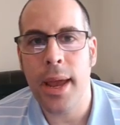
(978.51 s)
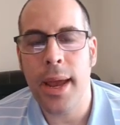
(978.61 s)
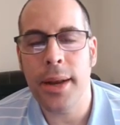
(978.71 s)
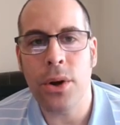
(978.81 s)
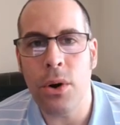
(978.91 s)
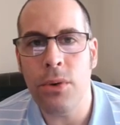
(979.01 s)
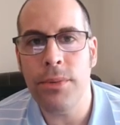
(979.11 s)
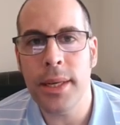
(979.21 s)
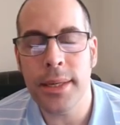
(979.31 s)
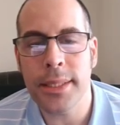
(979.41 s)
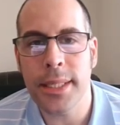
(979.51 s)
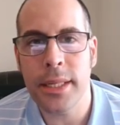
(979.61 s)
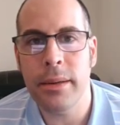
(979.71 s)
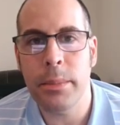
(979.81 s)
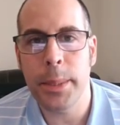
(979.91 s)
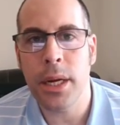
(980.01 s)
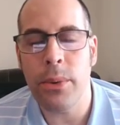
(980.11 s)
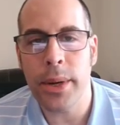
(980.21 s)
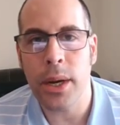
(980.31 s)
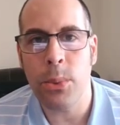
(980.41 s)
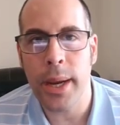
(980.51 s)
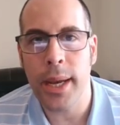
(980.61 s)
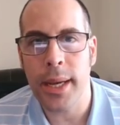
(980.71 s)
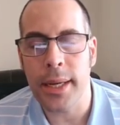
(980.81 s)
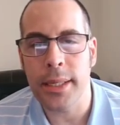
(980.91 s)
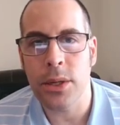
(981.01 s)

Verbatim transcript: And COVID doesn't seem to be going away,